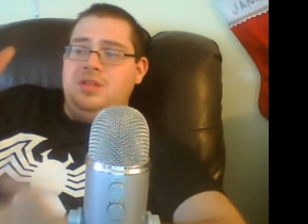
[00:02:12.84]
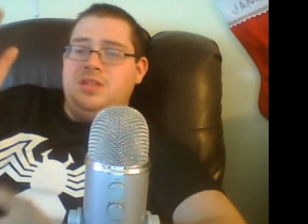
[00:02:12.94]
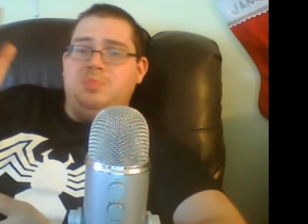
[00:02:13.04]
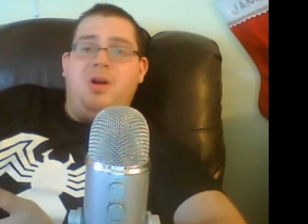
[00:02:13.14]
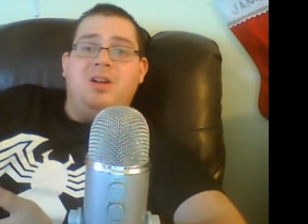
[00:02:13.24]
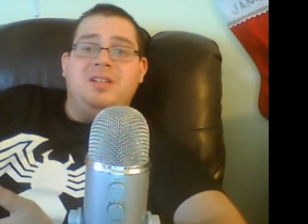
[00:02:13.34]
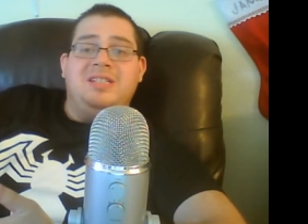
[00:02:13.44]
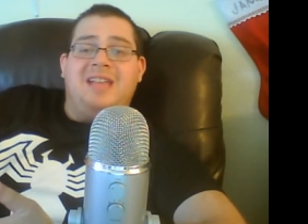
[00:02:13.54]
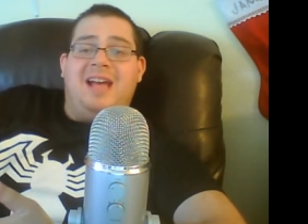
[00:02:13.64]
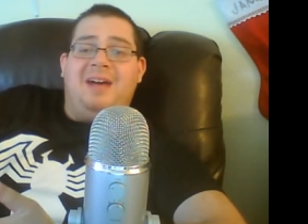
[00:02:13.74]
Sparks
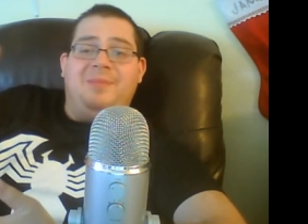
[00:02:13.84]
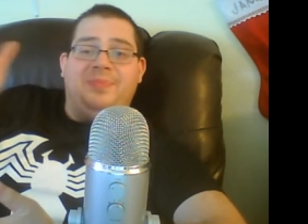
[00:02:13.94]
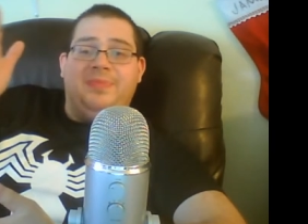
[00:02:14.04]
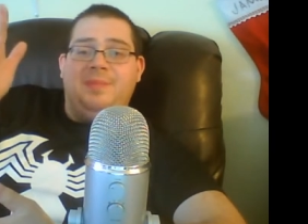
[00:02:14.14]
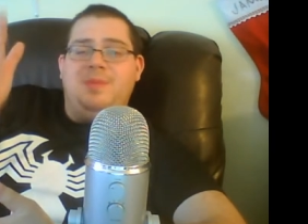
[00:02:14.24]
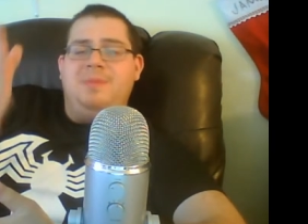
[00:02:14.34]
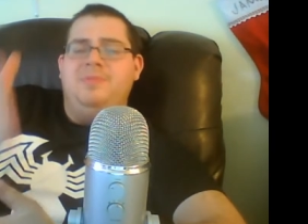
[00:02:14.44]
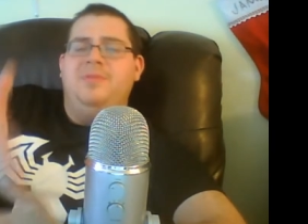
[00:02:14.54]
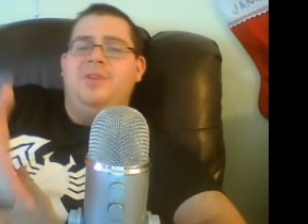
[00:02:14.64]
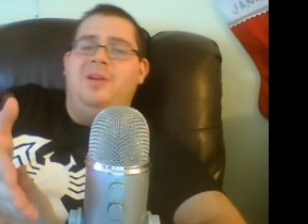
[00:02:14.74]
is out.
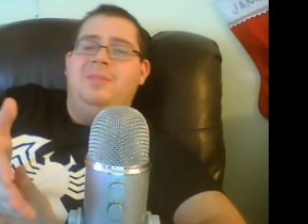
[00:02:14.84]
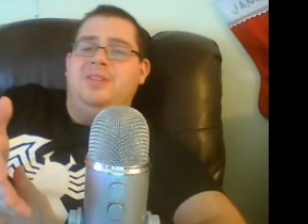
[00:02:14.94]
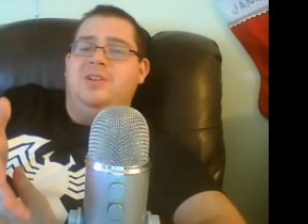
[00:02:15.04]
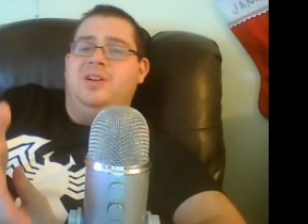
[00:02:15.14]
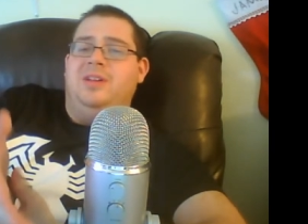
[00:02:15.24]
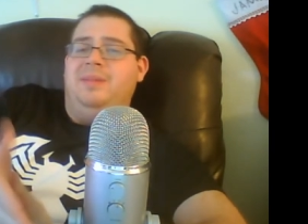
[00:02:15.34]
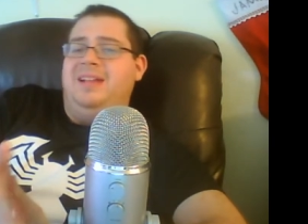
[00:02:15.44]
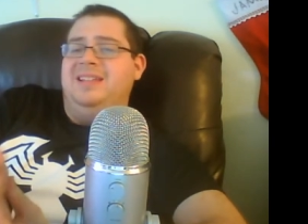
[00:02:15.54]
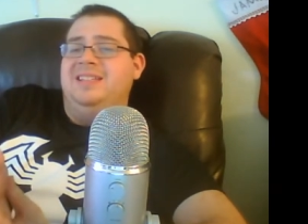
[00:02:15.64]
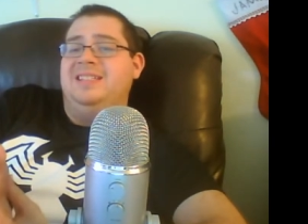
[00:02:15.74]
People know I've been talking
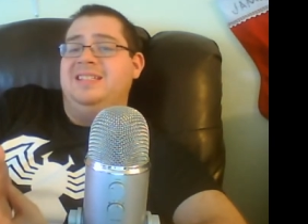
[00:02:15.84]
about this